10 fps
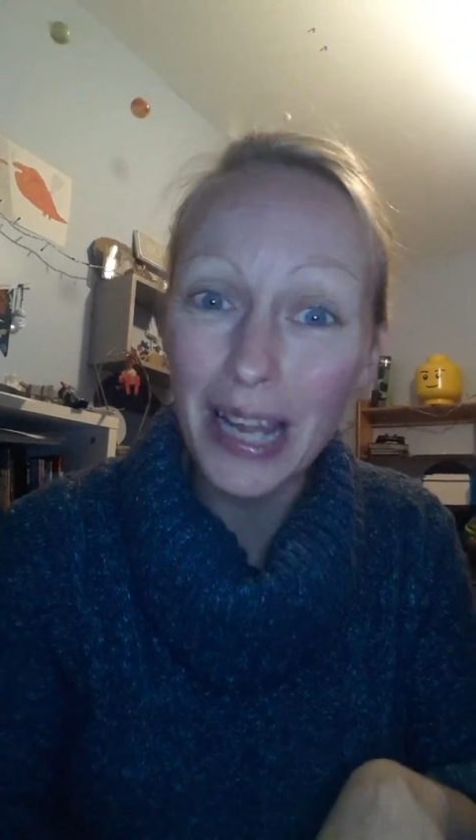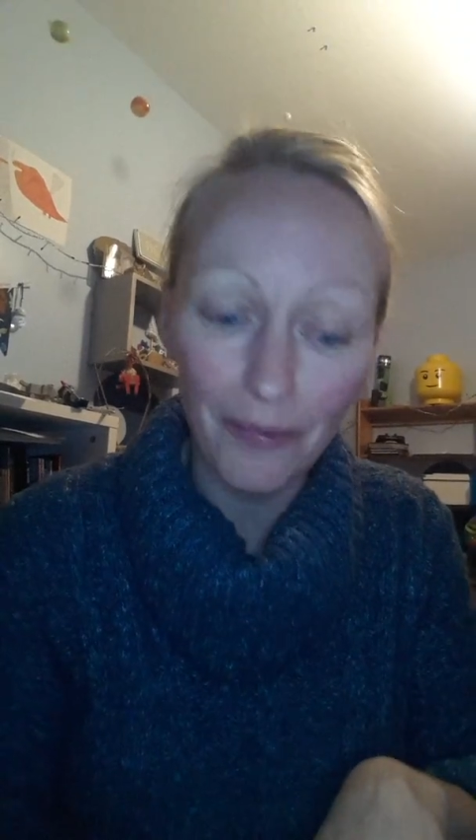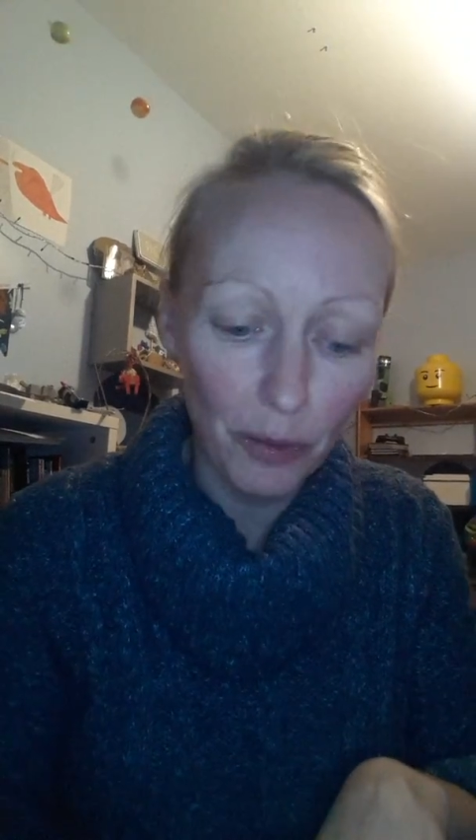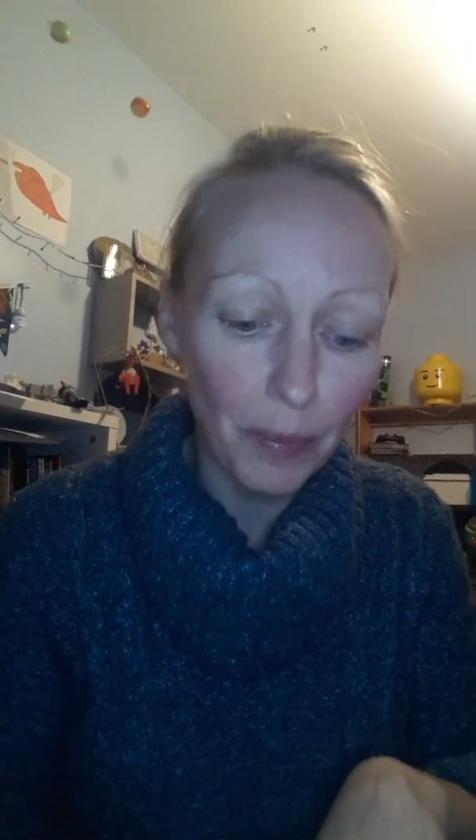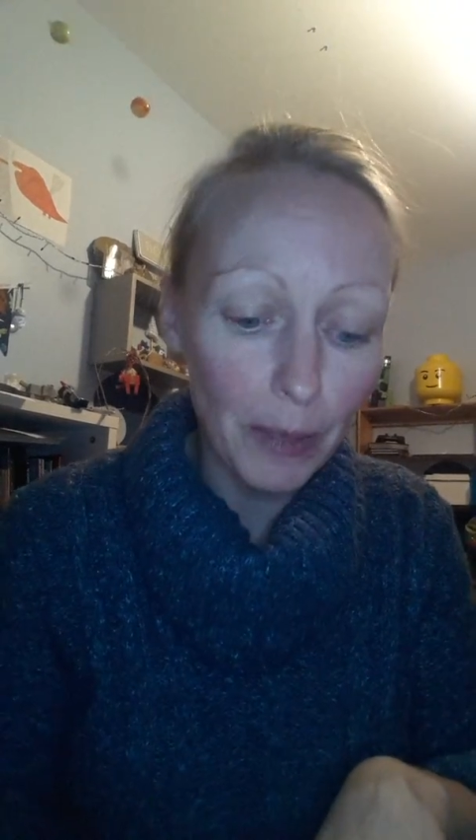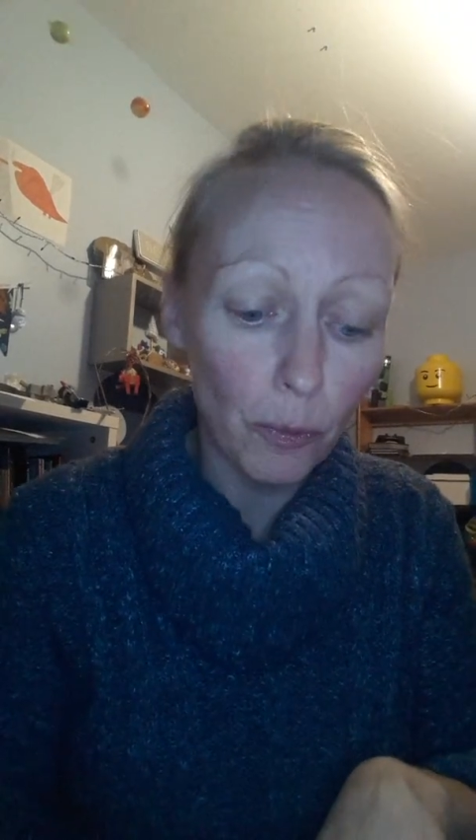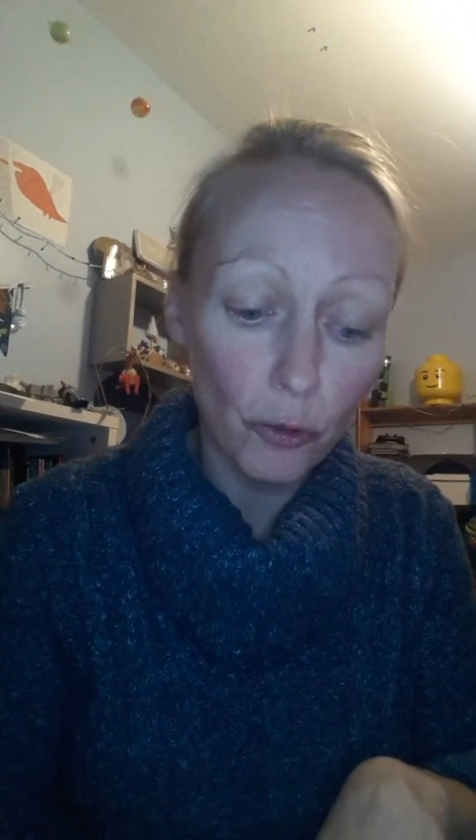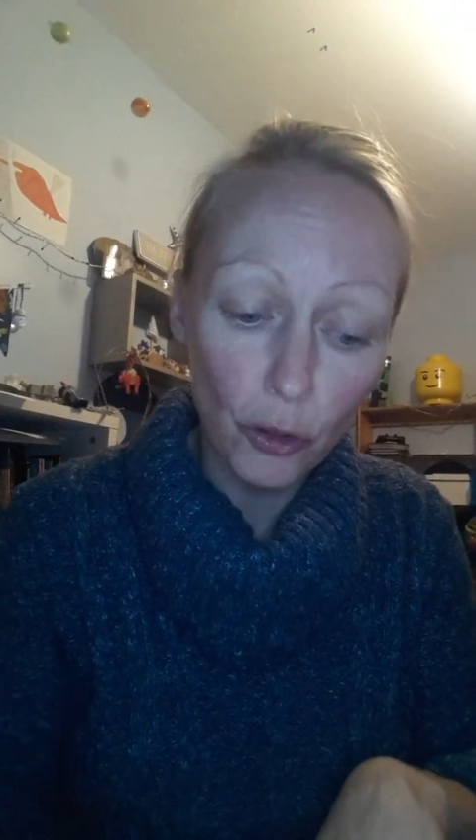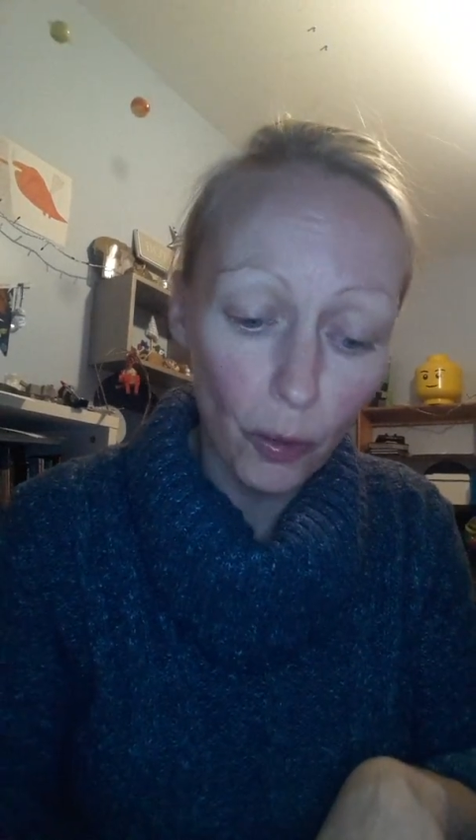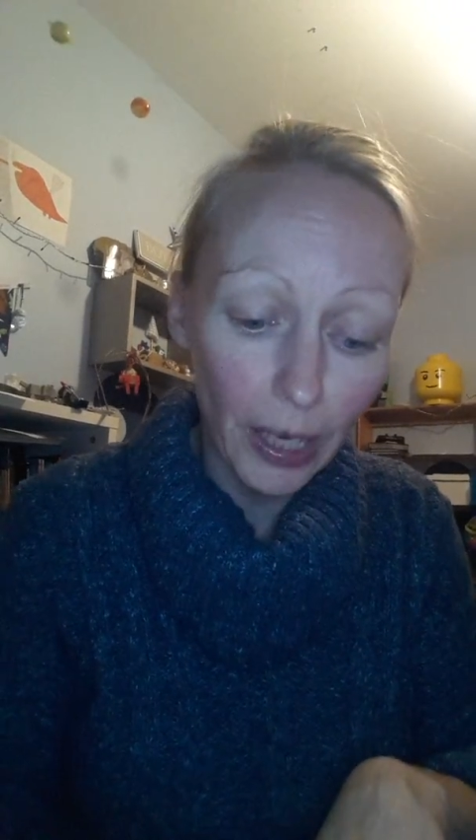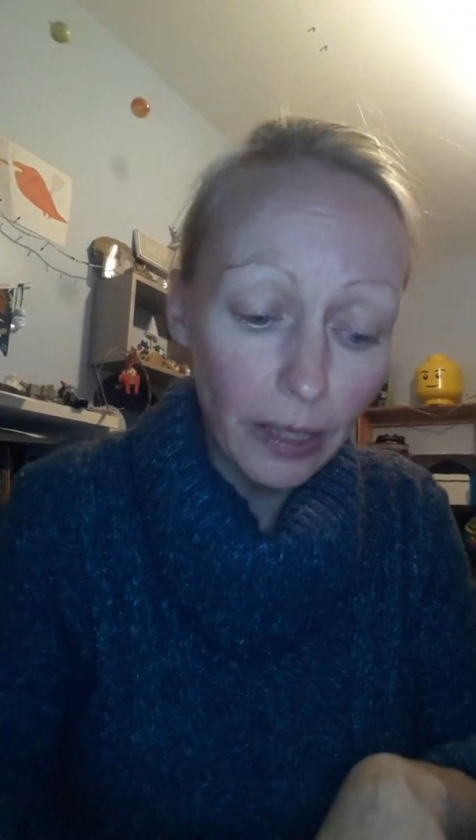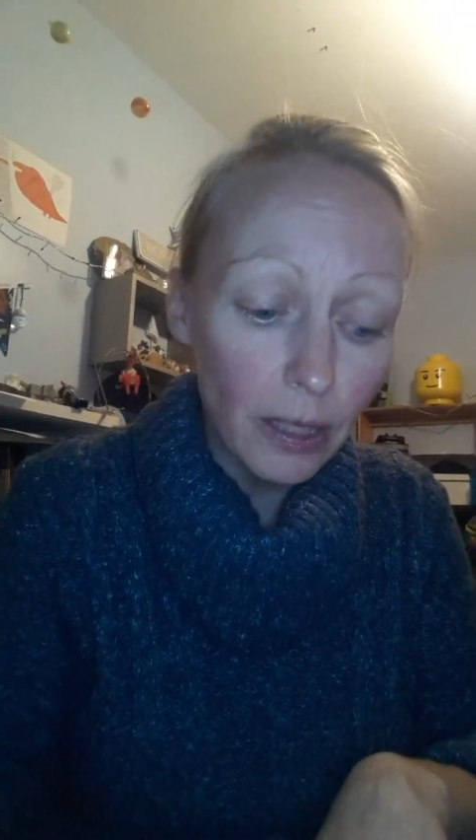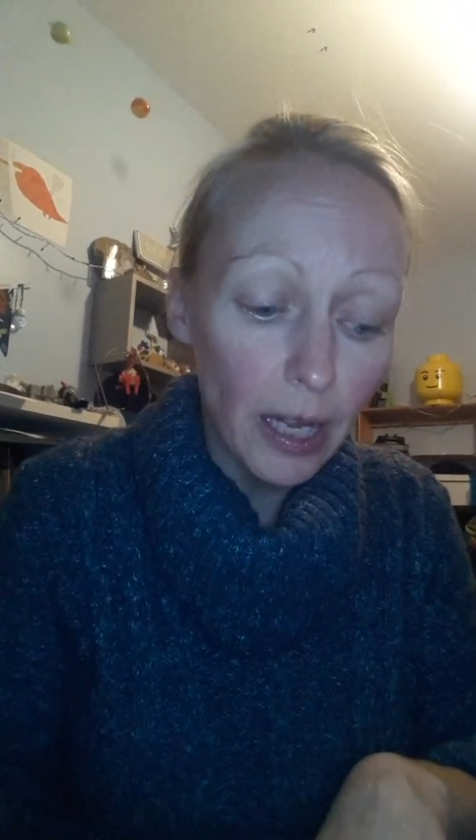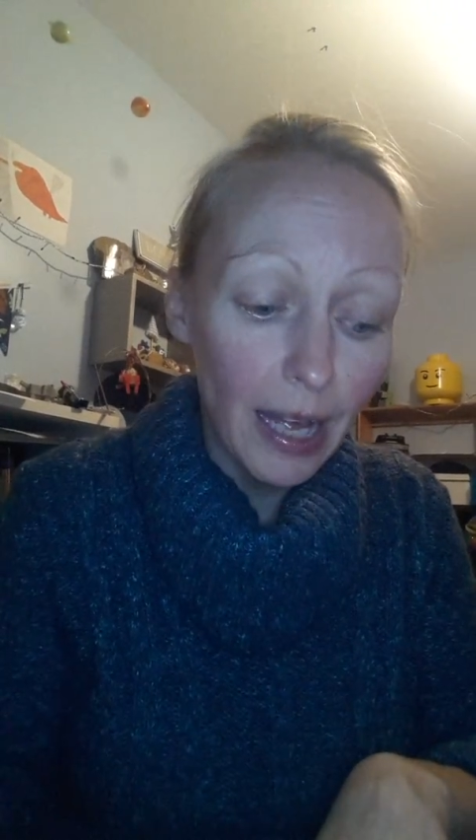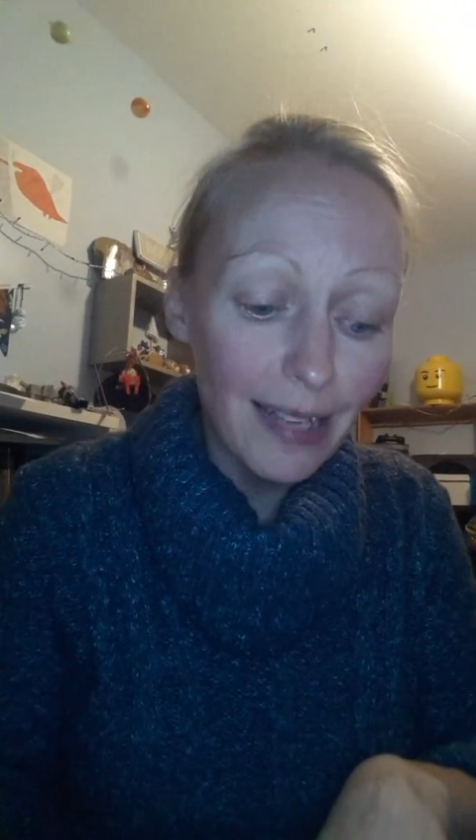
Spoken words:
of the people join,